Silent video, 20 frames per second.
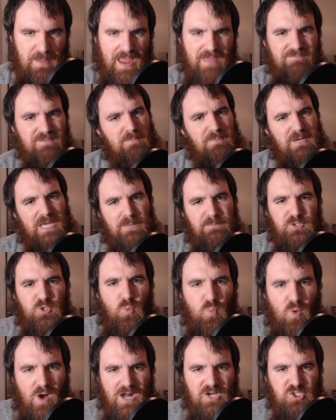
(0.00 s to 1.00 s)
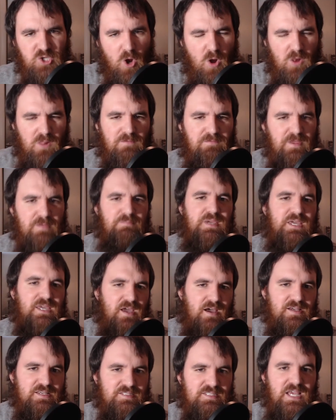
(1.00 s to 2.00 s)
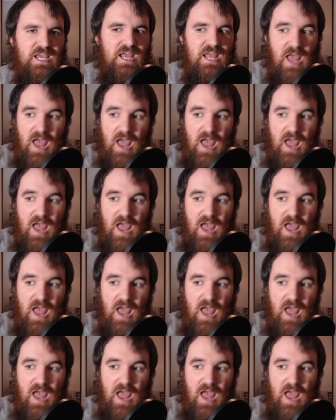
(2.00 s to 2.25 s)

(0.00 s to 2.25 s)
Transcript: I have not been able to watch all of them because